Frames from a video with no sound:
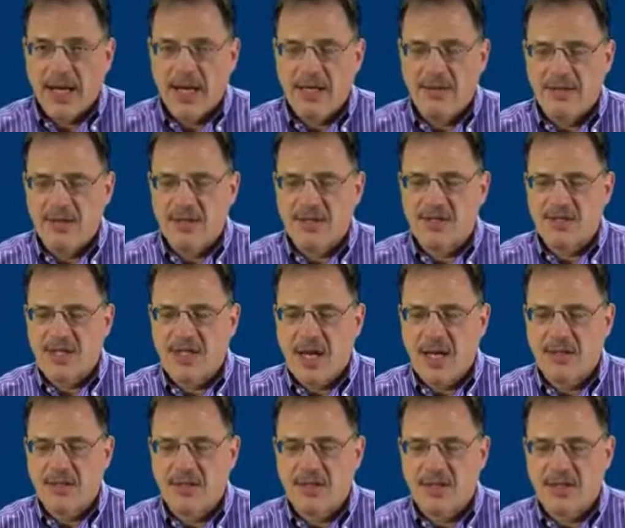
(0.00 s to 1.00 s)
in the
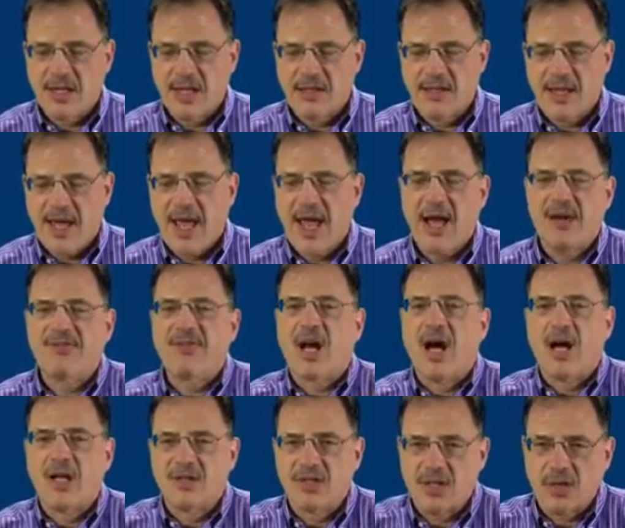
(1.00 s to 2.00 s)
sense that they have
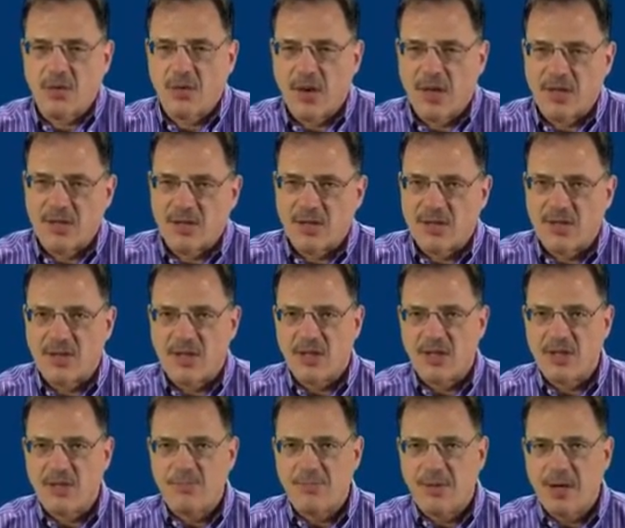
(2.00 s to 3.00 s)
consequences,
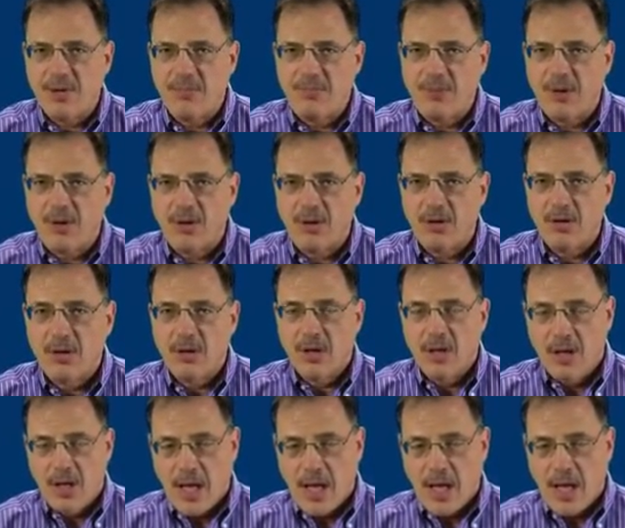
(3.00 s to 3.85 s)
that the people,